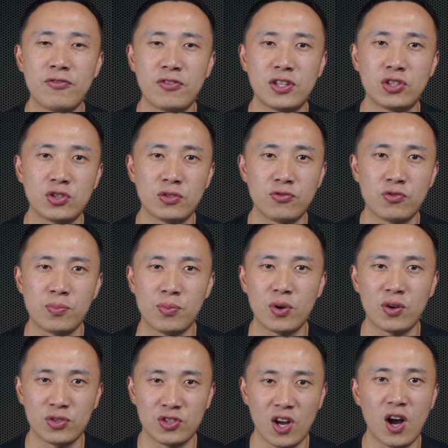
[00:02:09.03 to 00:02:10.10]
feature for
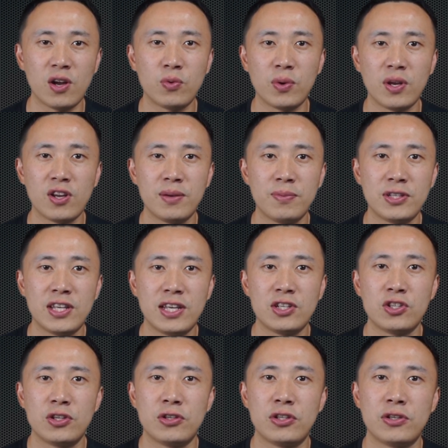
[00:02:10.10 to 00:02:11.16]
Pro's hardware
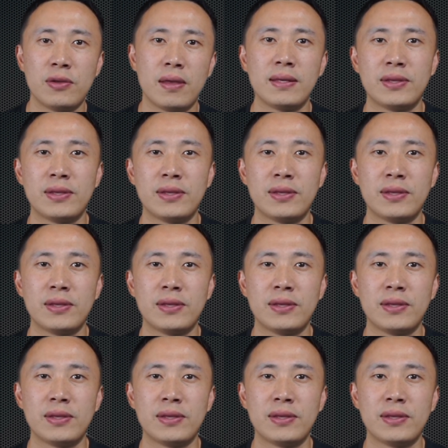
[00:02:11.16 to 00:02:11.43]
limitations.